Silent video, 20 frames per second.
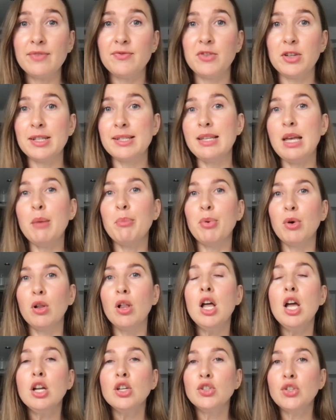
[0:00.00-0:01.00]
For
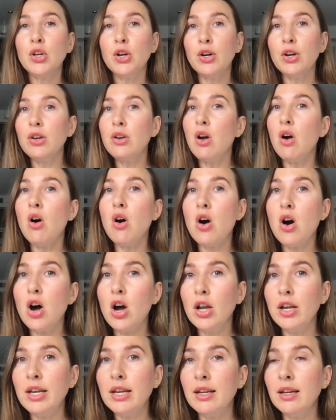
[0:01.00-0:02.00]
example, turn
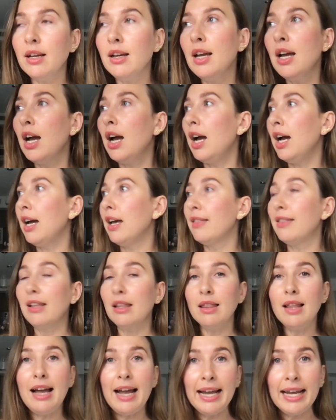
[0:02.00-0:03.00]
on the
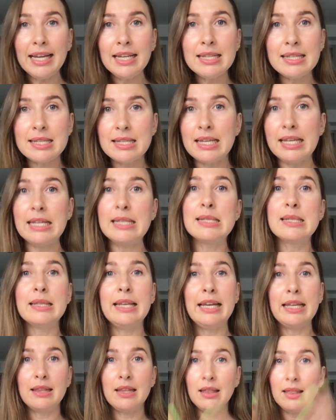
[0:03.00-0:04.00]
lights, it's
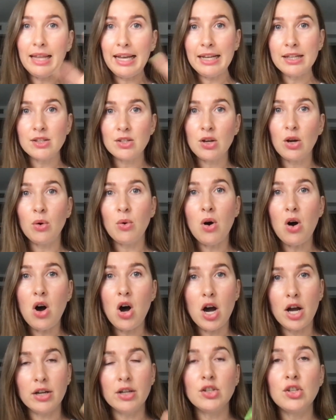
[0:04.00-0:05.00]
like the lights go
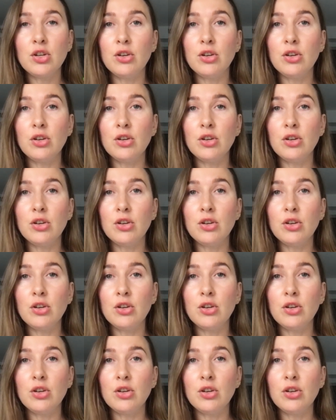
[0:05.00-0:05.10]
on.